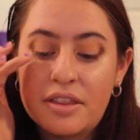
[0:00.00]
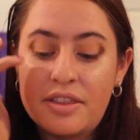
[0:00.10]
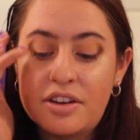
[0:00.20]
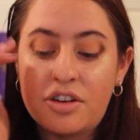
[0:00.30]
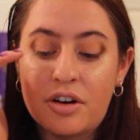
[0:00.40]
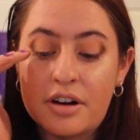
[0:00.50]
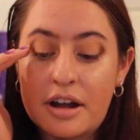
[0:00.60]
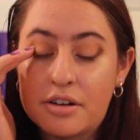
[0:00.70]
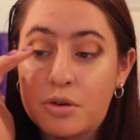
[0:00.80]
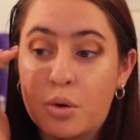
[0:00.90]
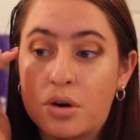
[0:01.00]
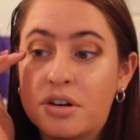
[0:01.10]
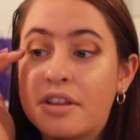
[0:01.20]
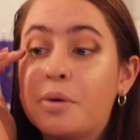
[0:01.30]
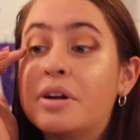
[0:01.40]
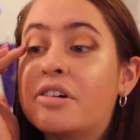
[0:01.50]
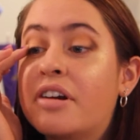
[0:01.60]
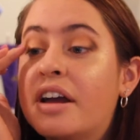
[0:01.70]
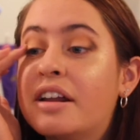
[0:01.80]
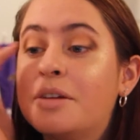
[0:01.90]
the dark outer corner that we
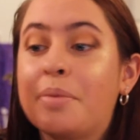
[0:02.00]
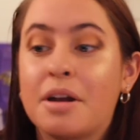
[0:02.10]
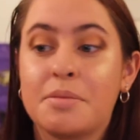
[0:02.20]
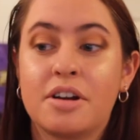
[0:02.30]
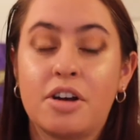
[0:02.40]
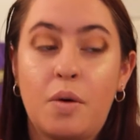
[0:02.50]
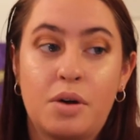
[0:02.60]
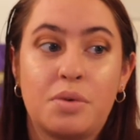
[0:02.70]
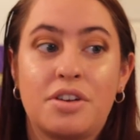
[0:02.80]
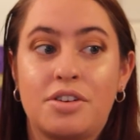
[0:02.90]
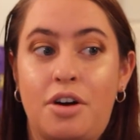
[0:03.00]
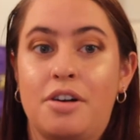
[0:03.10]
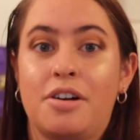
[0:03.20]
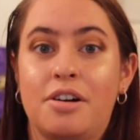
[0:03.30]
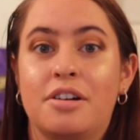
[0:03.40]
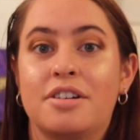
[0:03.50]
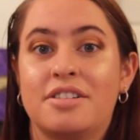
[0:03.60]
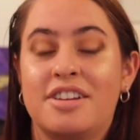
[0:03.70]
created, but I'm gonna go in with a darker,